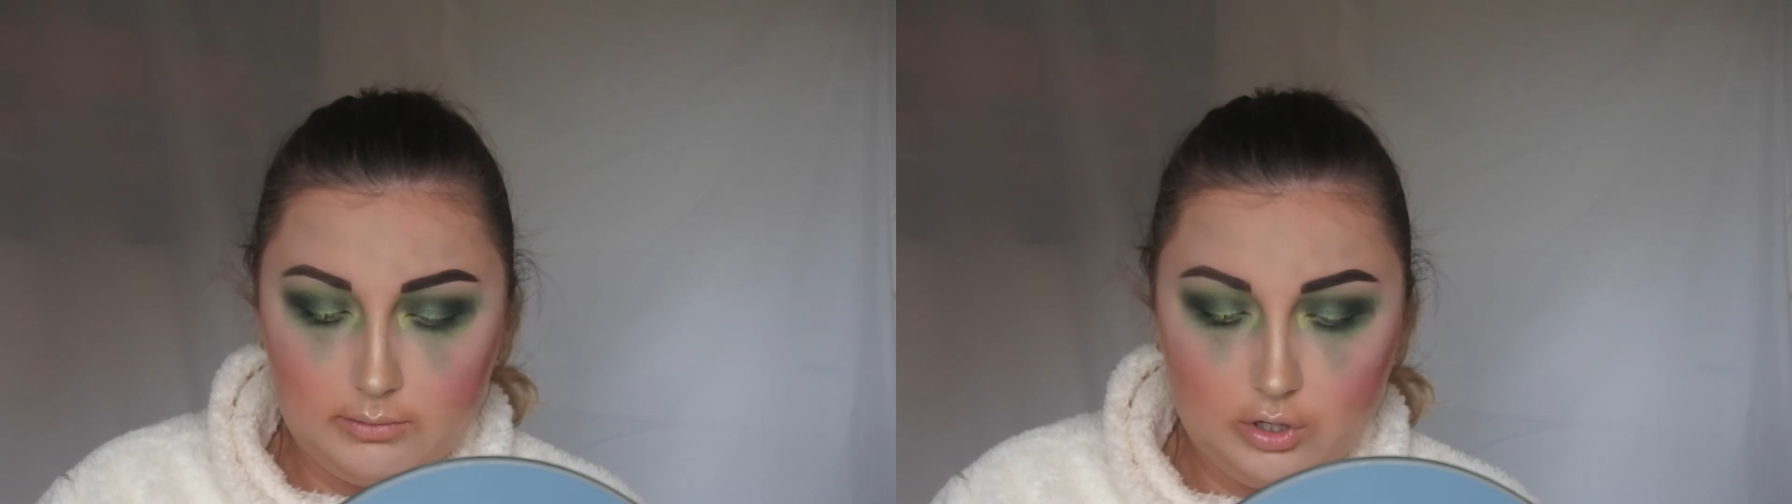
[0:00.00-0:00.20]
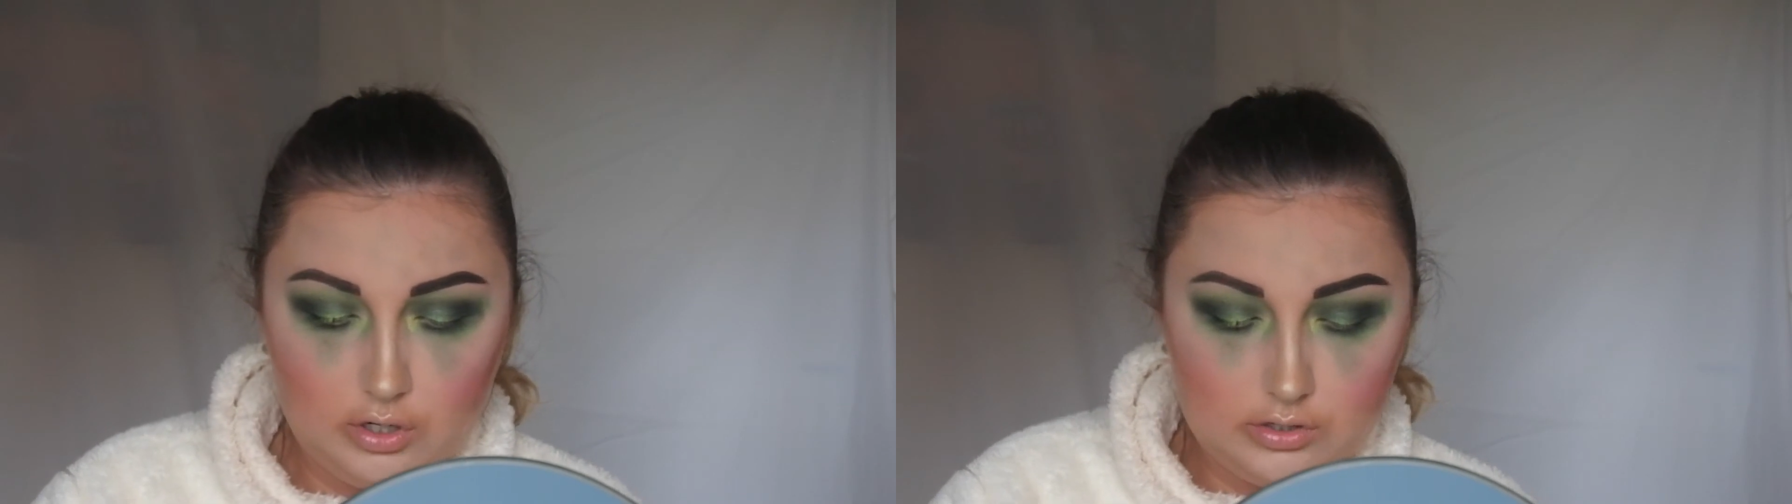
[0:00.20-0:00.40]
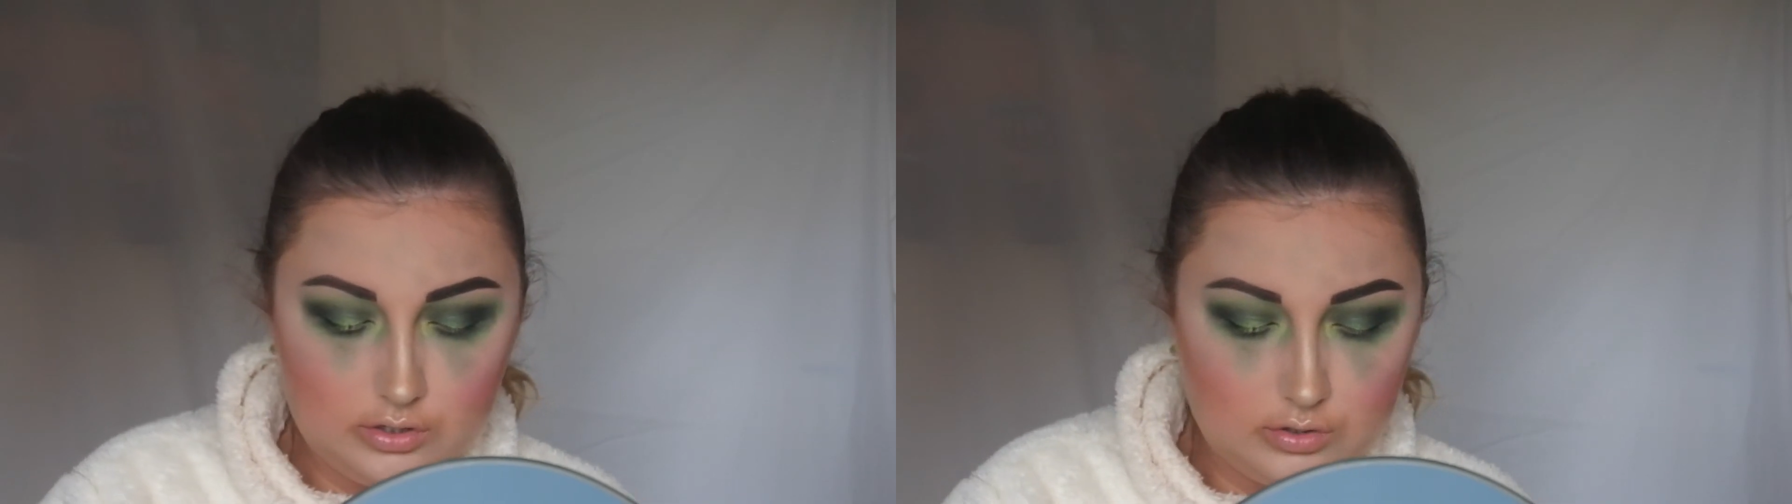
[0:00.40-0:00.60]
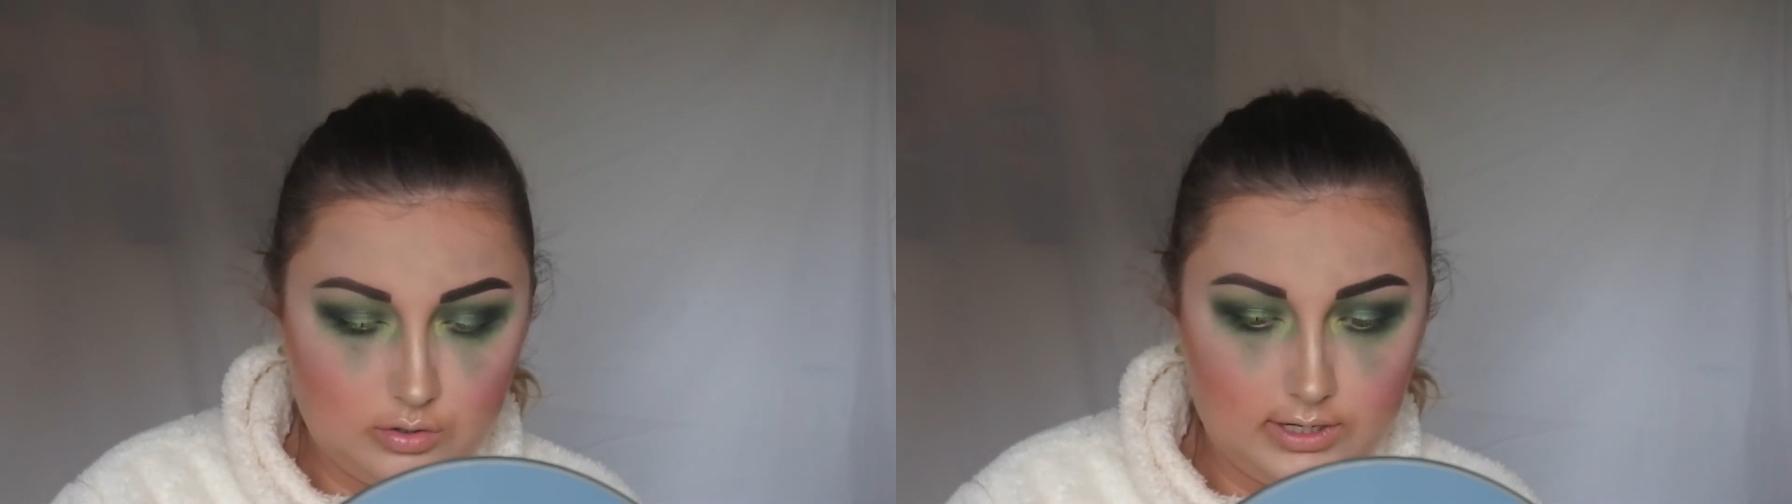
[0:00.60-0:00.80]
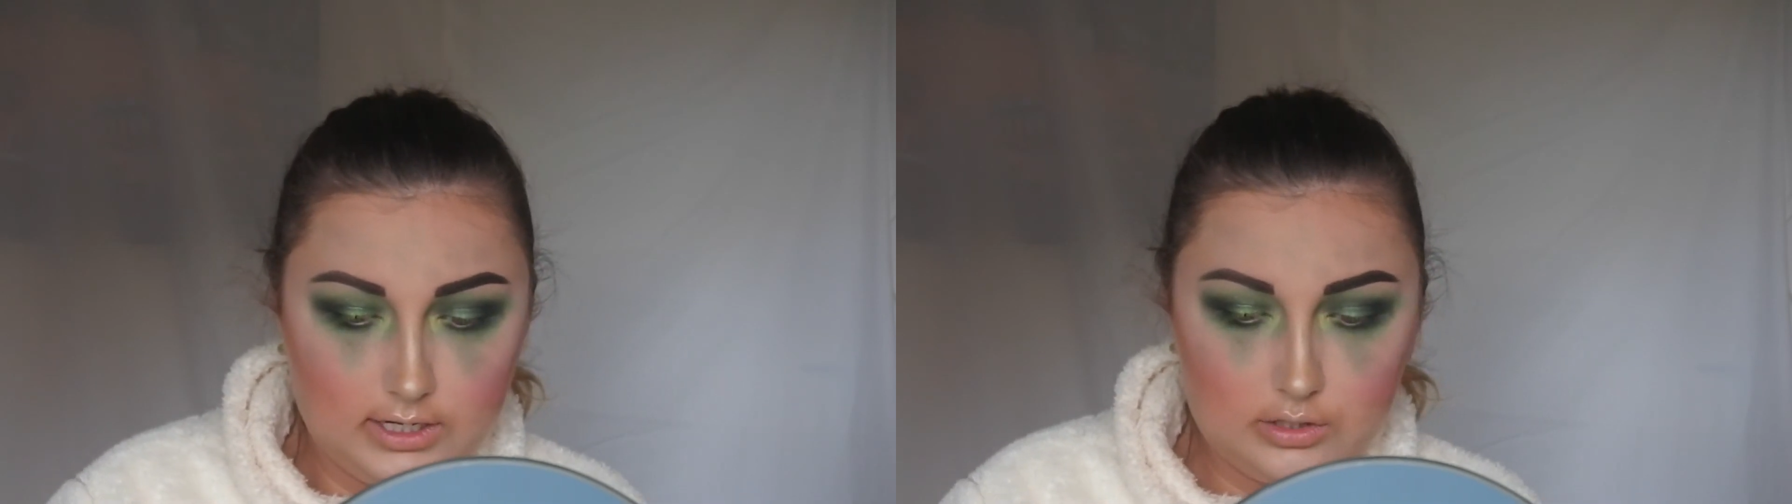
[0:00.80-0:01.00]
I'm also
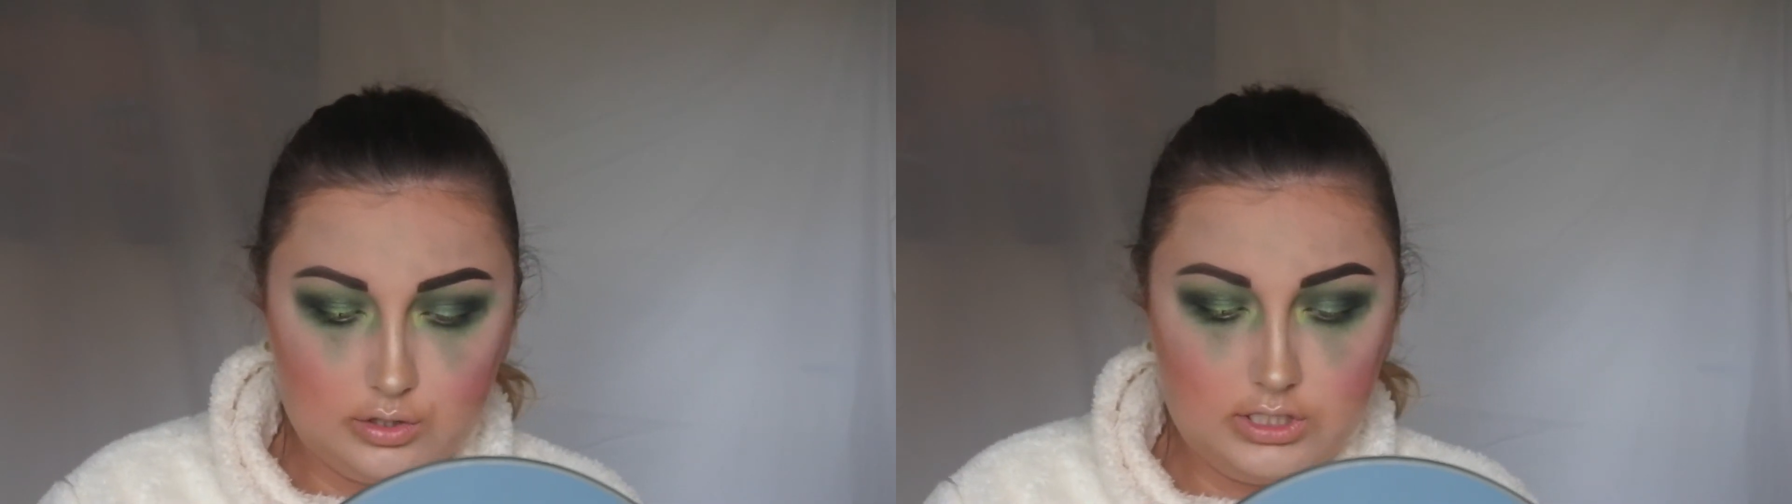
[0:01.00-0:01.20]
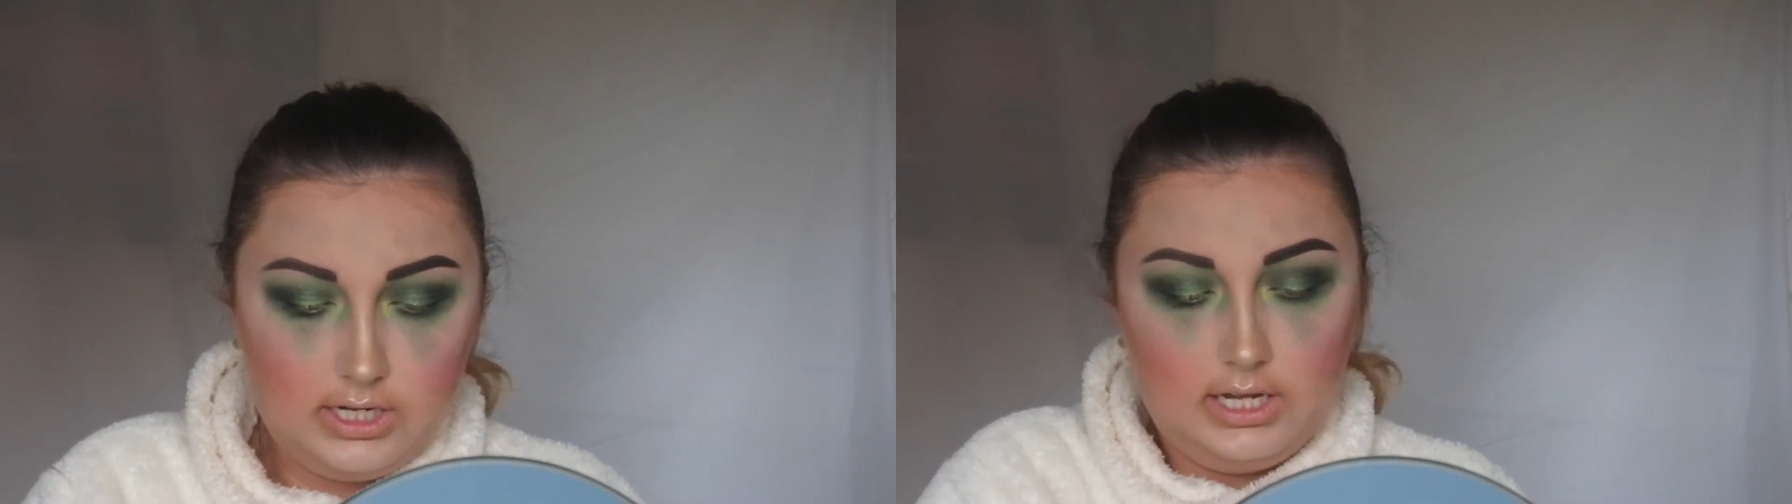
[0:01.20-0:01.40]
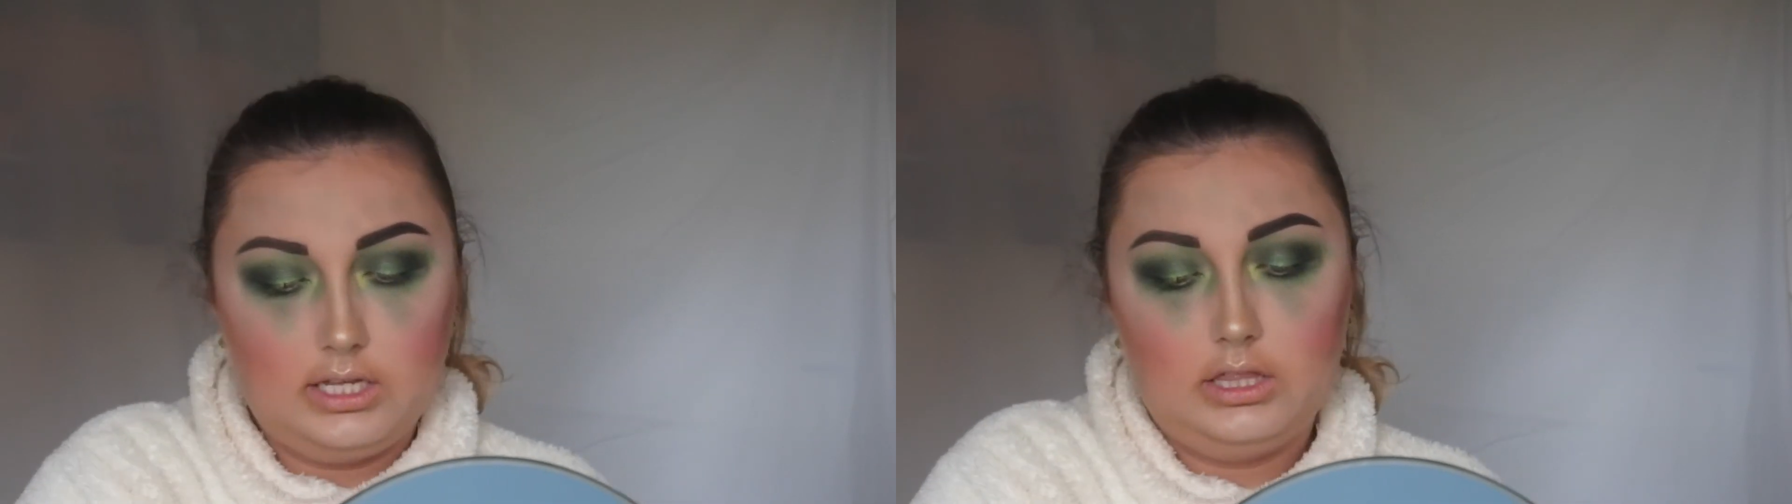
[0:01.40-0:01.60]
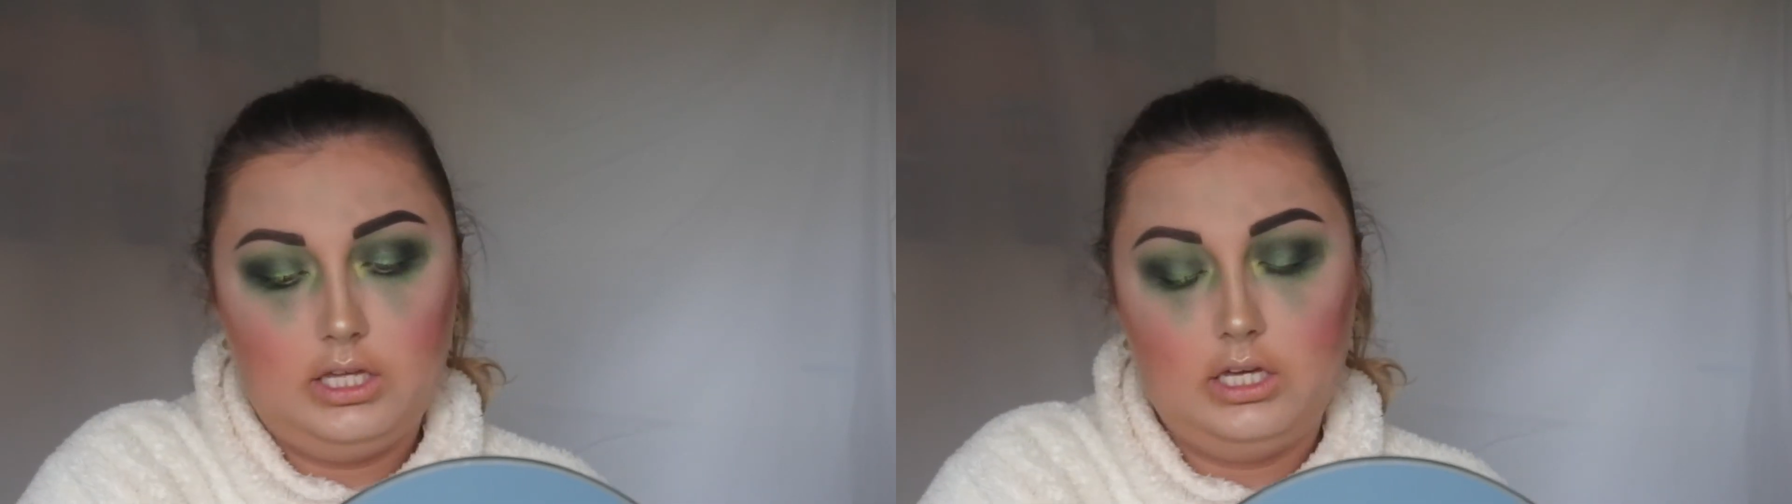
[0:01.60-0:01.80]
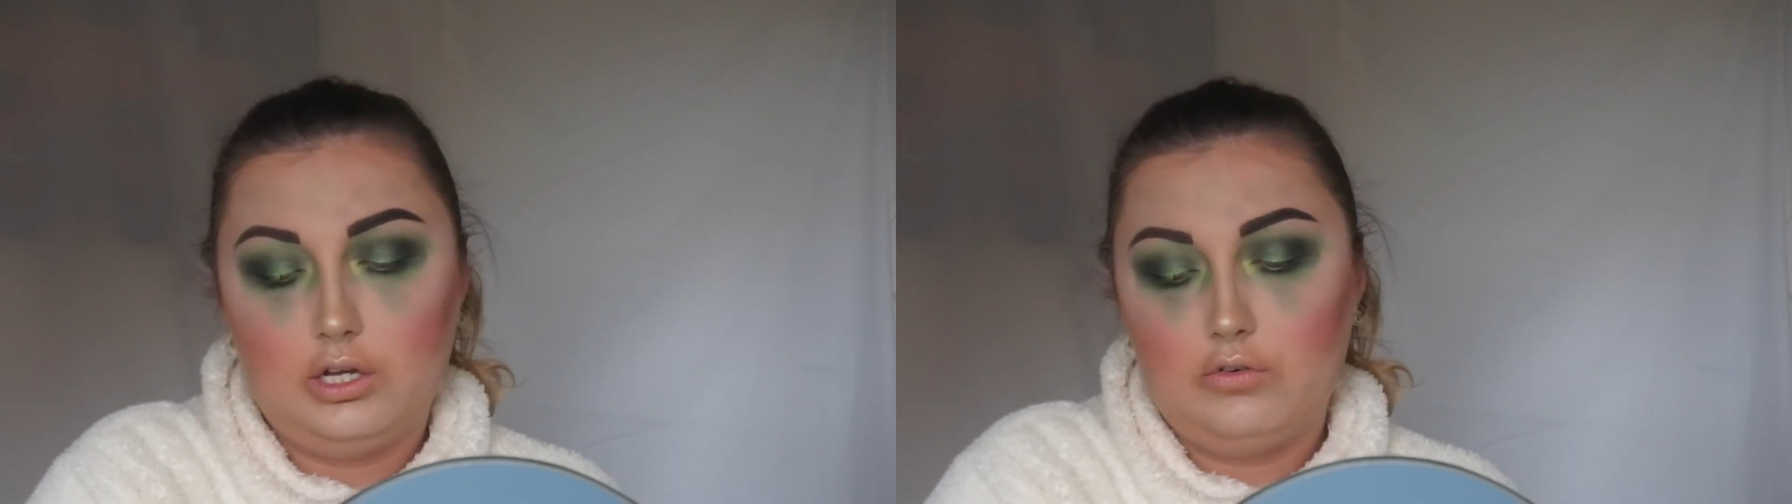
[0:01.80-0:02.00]
going to take the